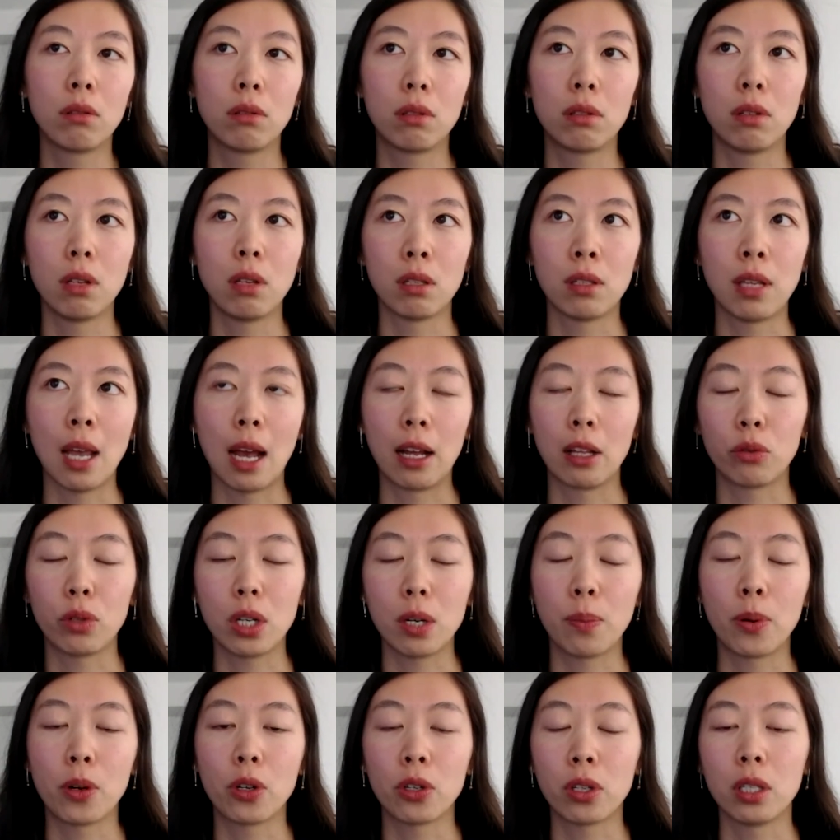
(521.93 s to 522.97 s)
the salaried
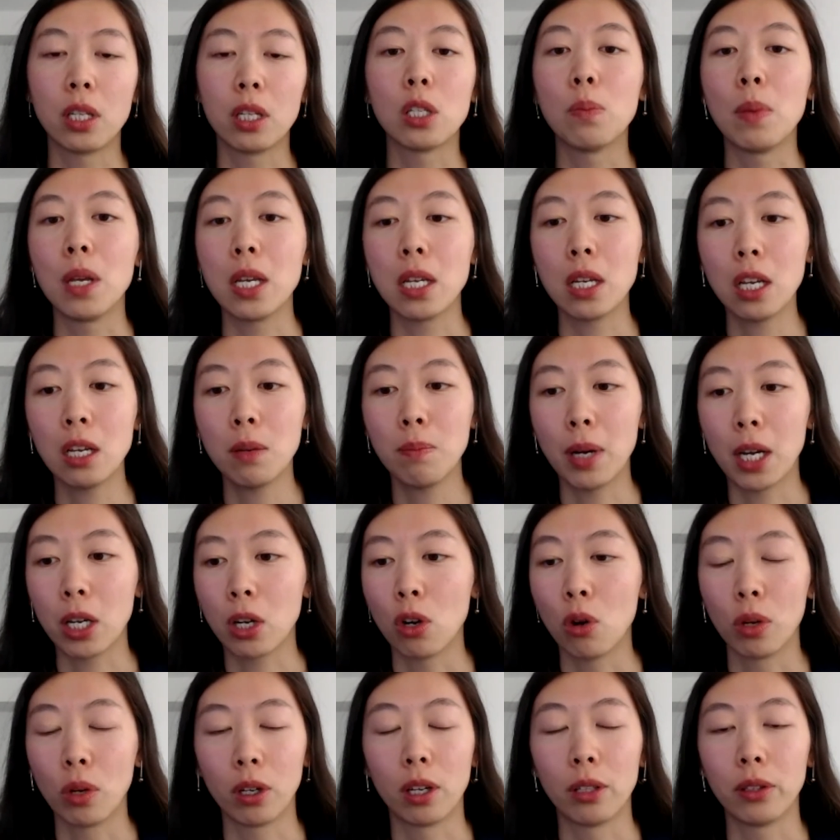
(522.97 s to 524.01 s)
person is making by
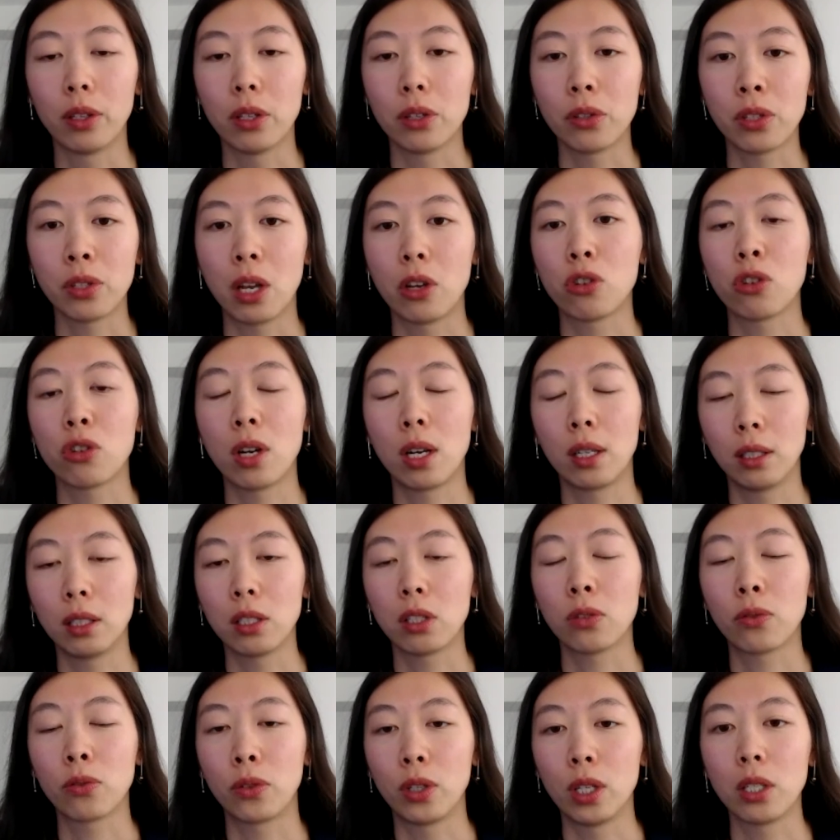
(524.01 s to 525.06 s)
going on the Sunshine
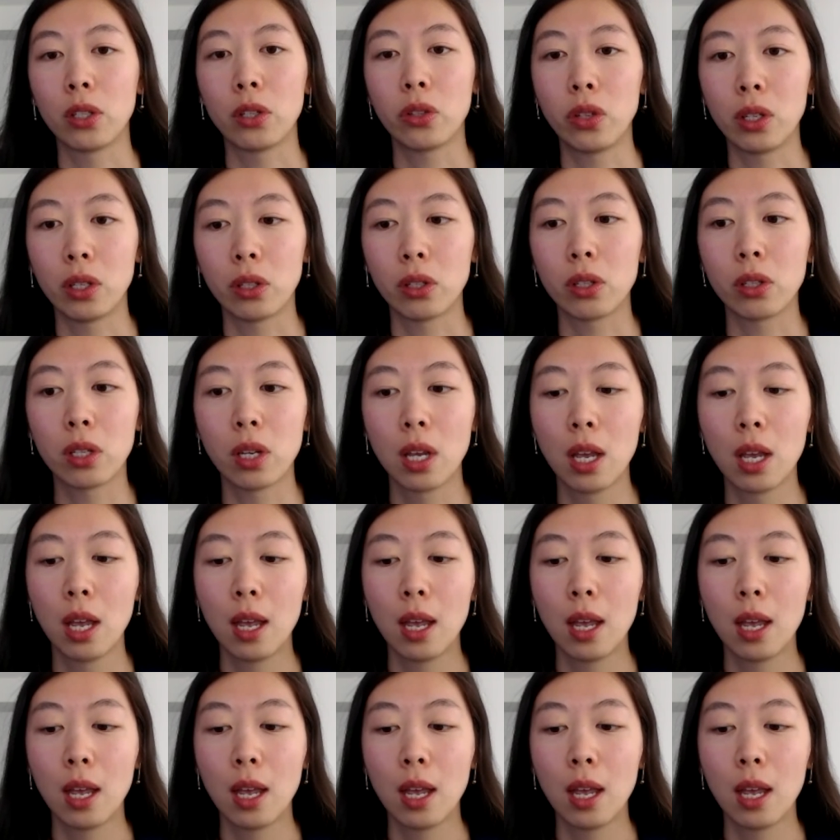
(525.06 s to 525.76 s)
List, for instance.